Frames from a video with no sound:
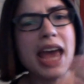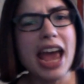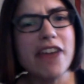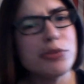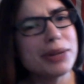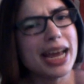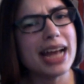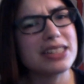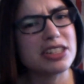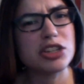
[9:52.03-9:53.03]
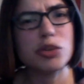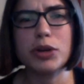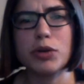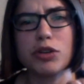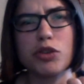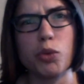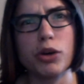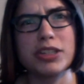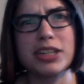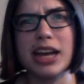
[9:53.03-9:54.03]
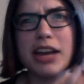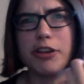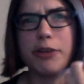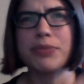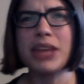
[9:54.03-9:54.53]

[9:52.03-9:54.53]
everybody has to do in order to work together.